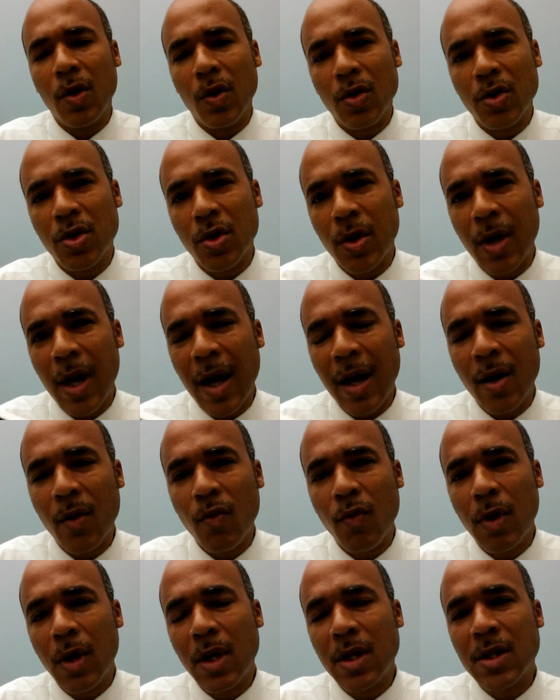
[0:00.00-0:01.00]
So that
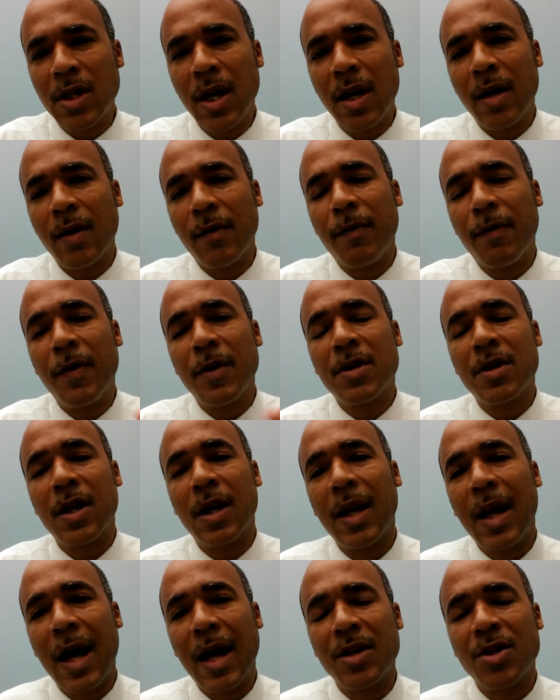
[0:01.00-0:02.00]
could really take a
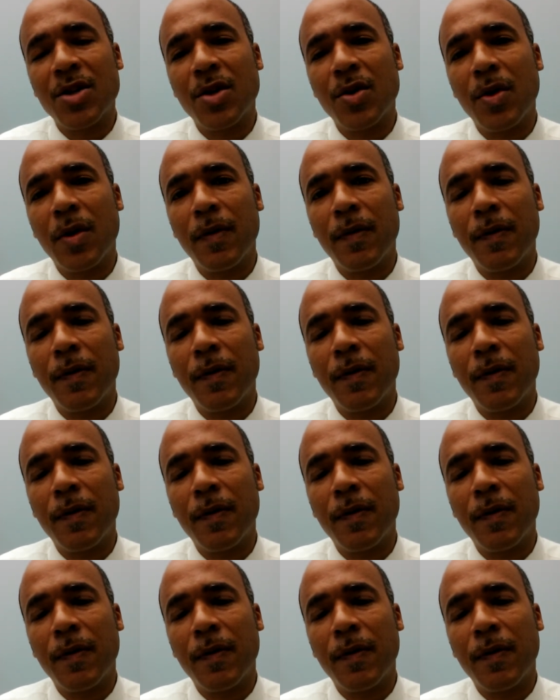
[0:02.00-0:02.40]
physiological